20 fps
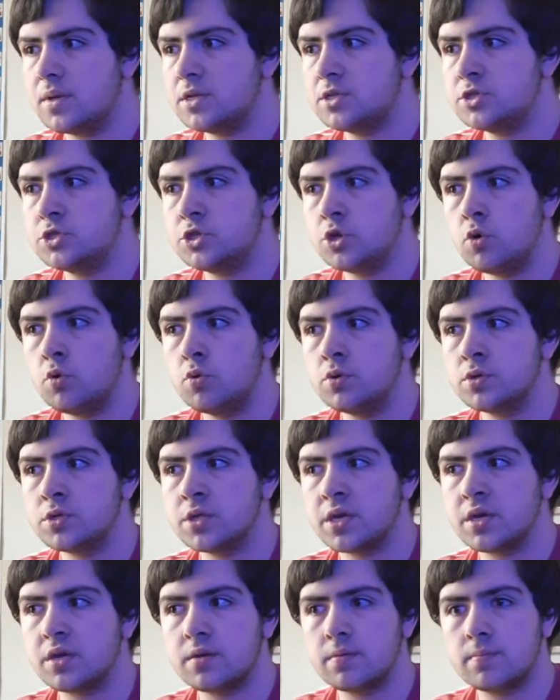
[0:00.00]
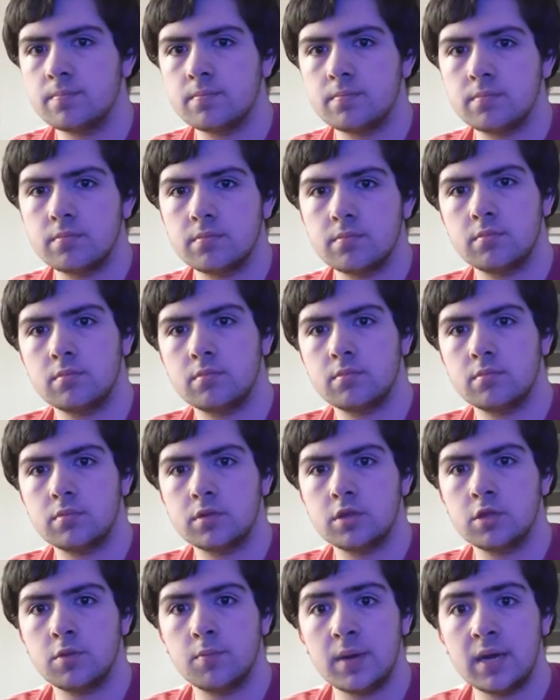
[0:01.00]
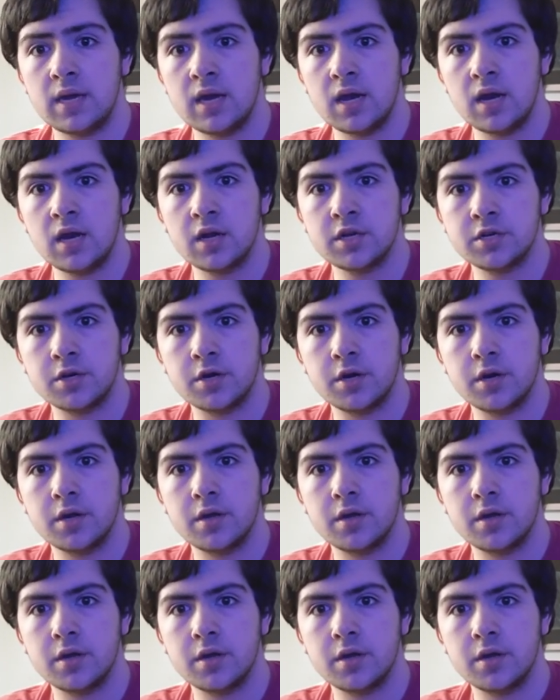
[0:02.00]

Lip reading: Joel was like the main character.